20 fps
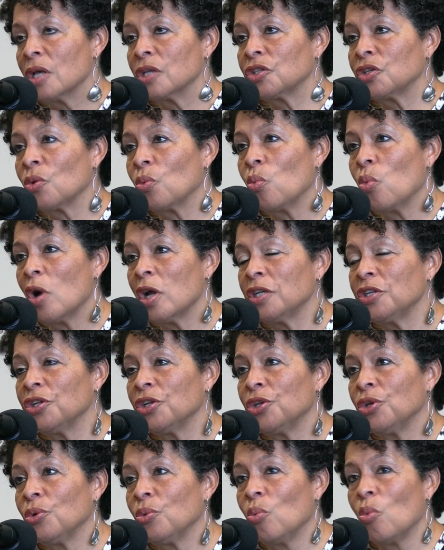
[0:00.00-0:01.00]
So what do
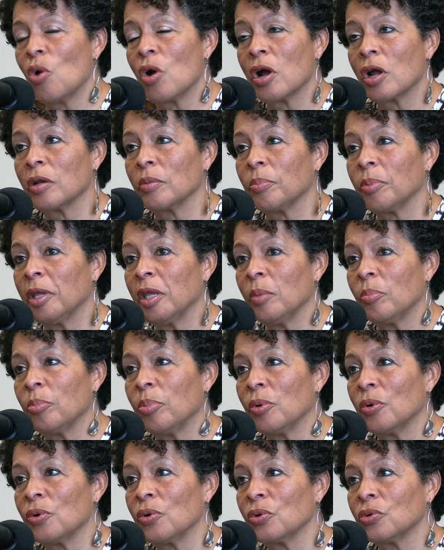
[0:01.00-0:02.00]
you want
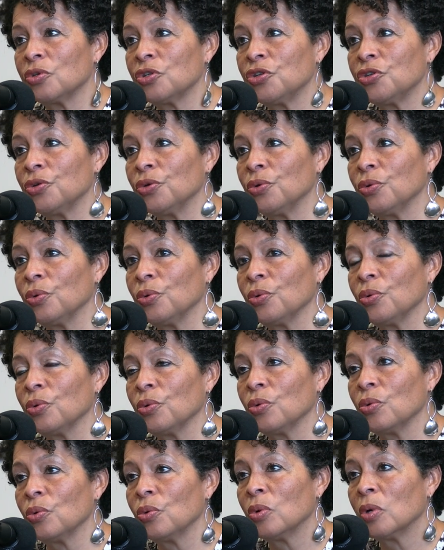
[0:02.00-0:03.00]
people
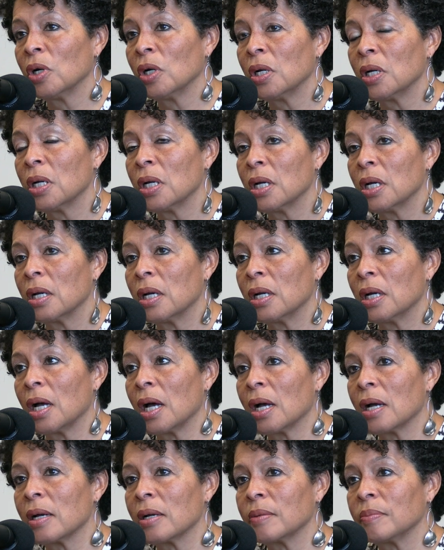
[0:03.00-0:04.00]
to
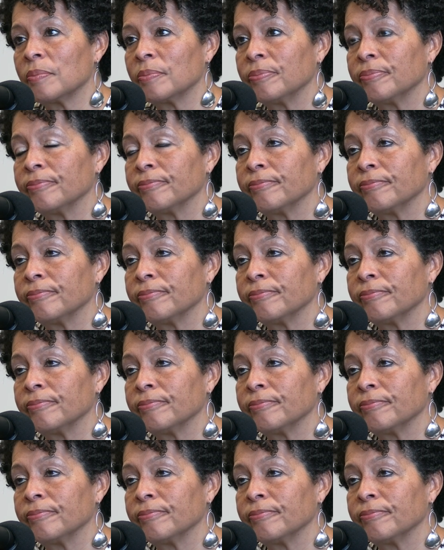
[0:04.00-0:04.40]
not